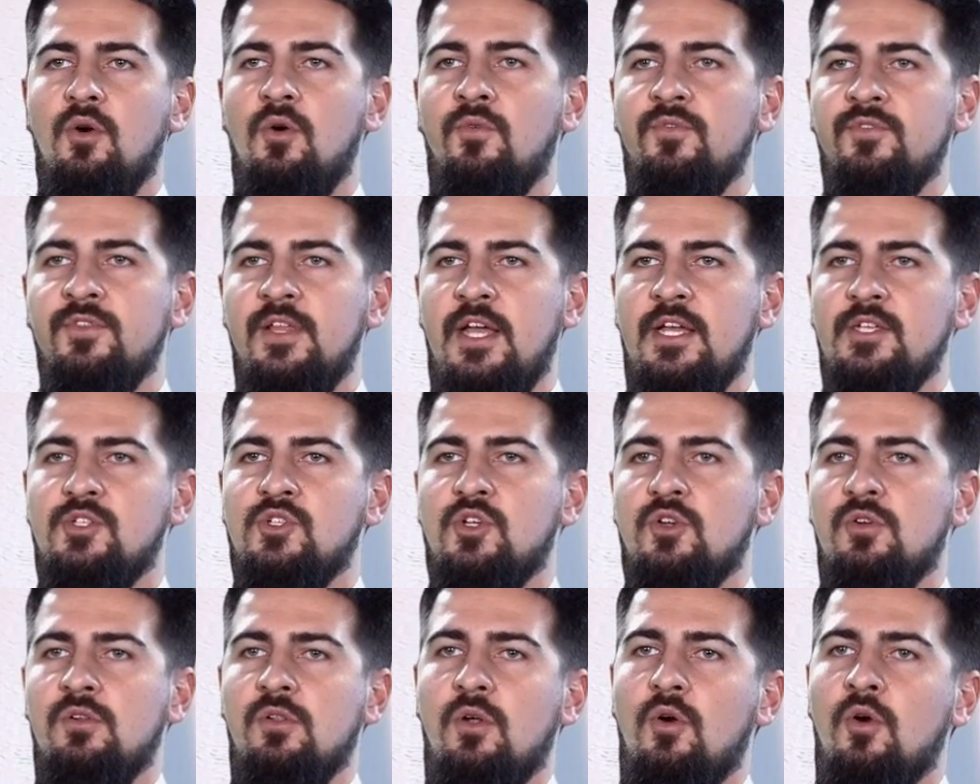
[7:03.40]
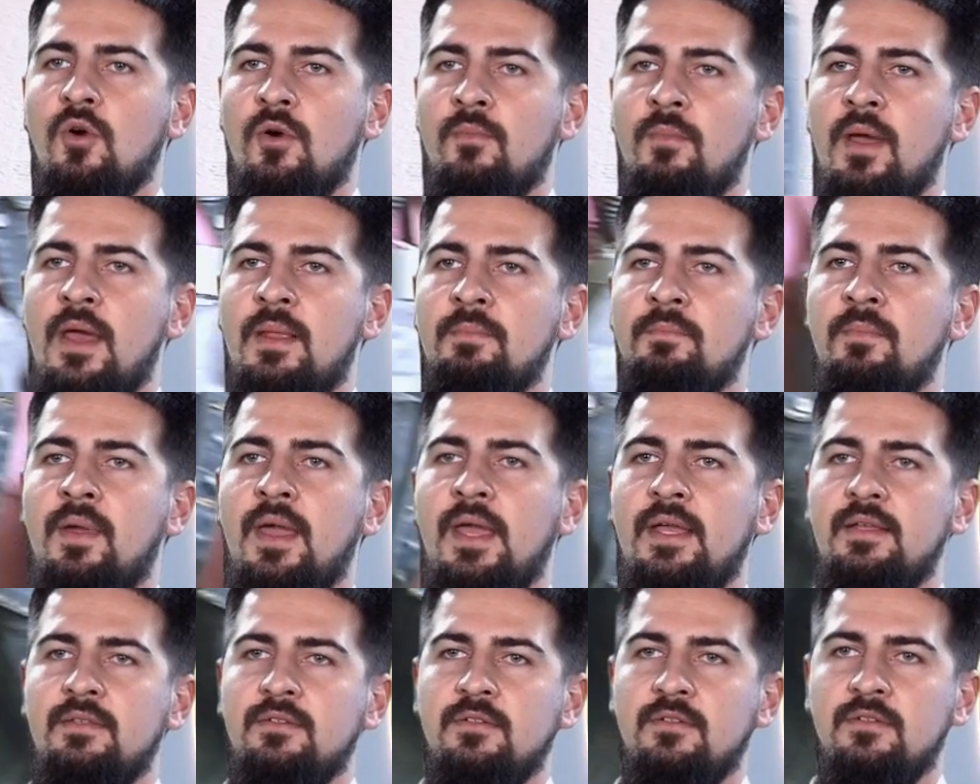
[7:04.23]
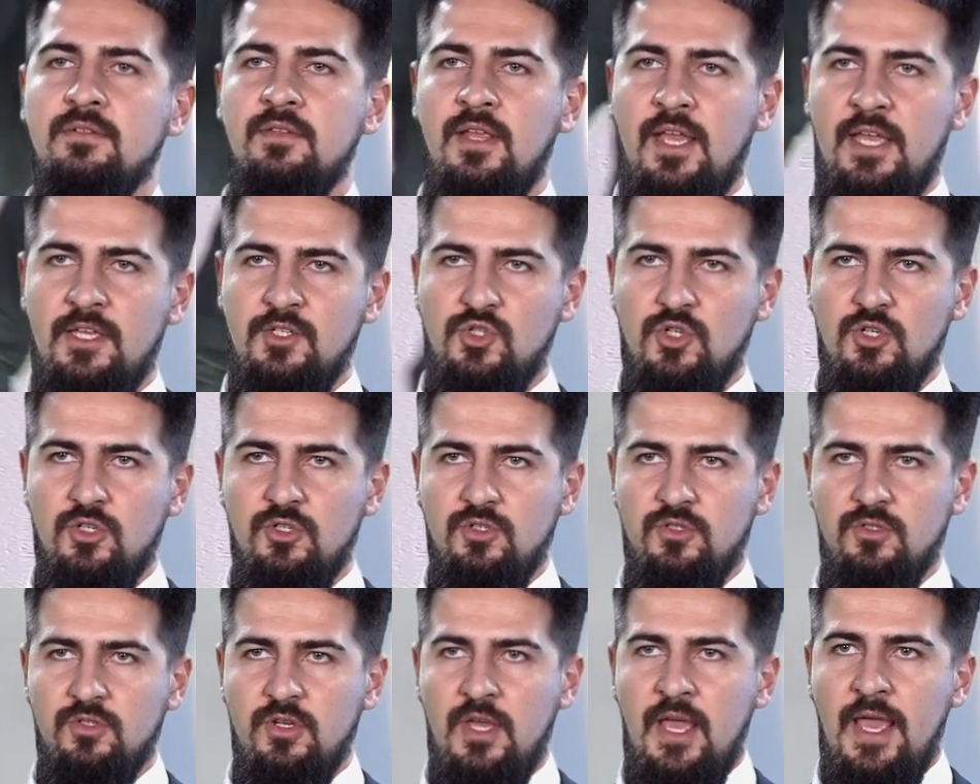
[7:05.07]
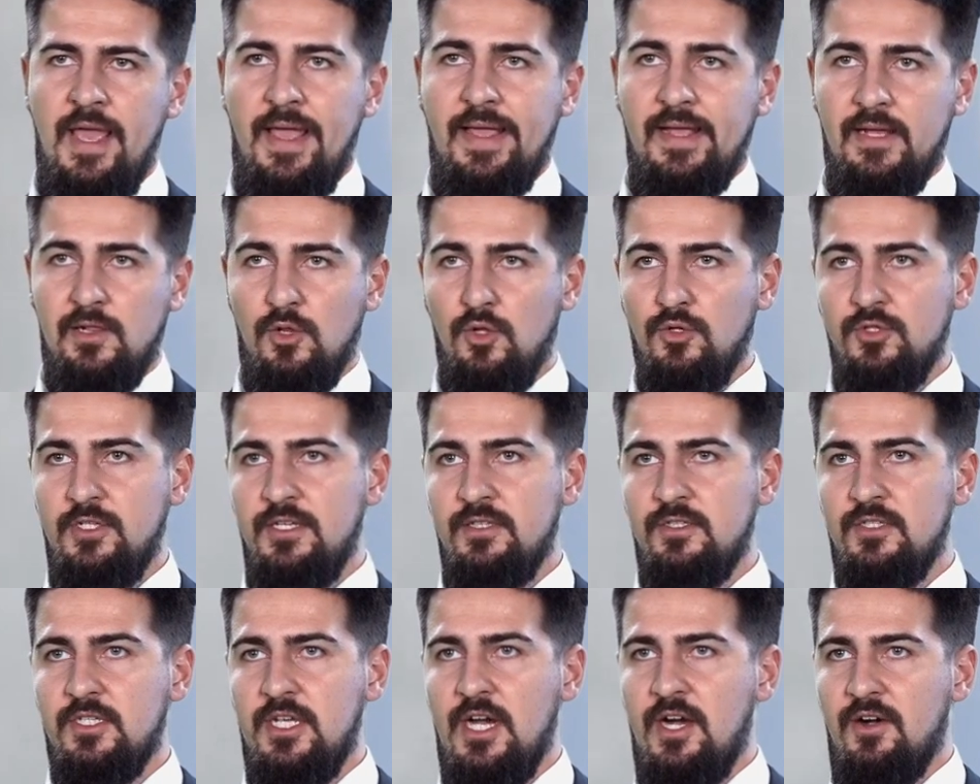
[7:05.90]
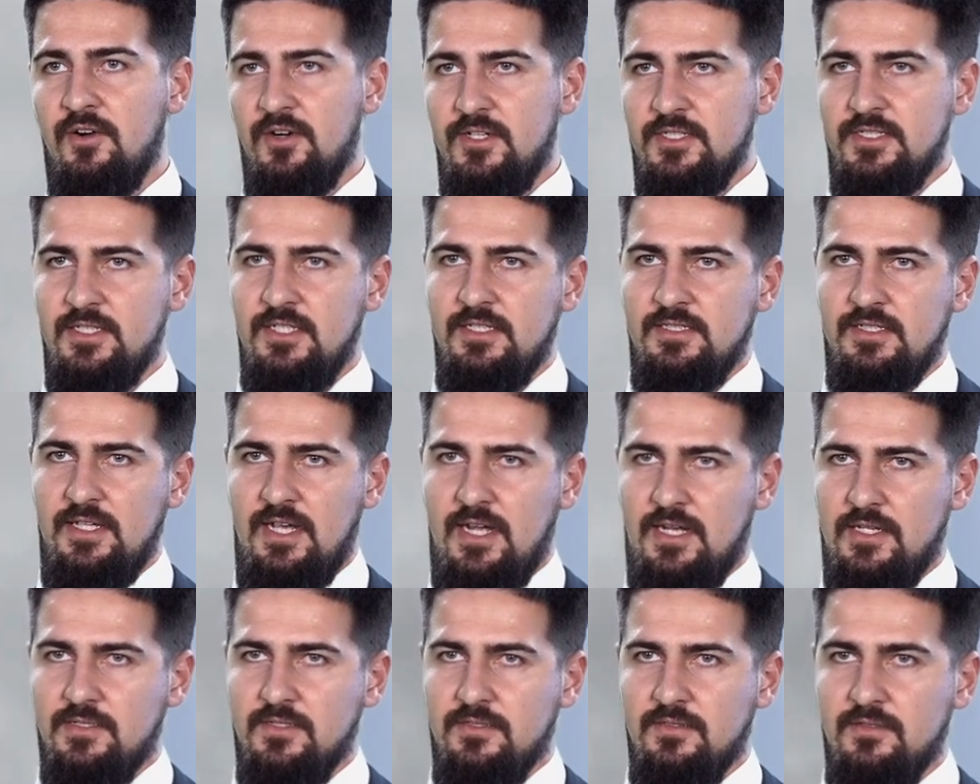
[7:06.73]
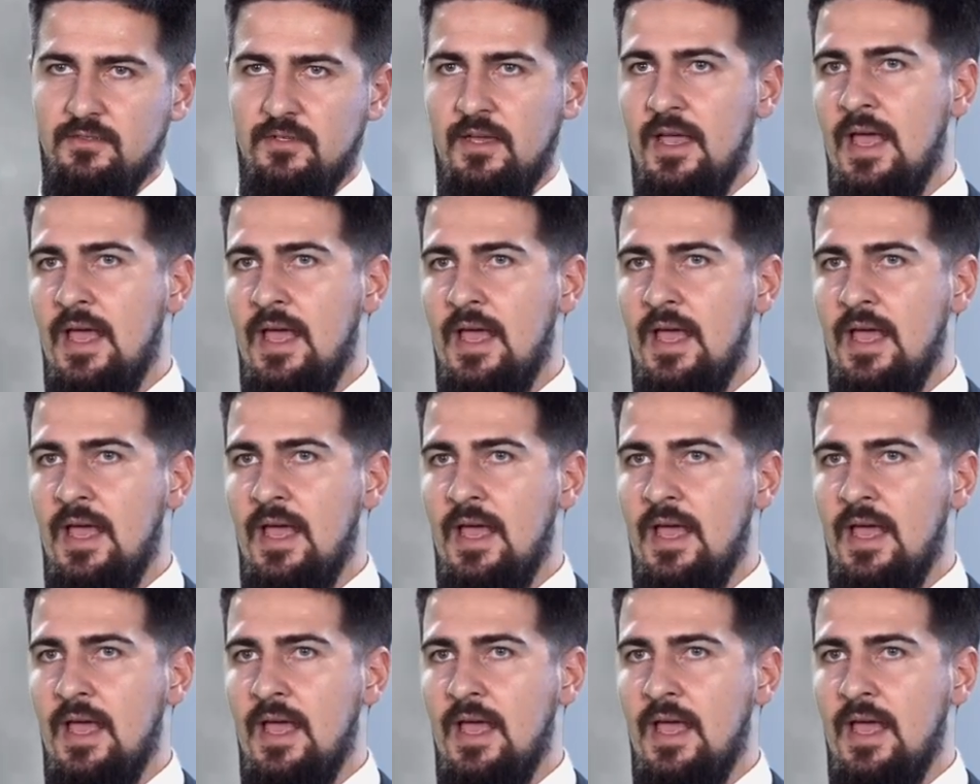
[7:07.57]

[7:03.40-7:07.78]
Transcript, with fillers: of natural or man-made nature, including terrorist attacks,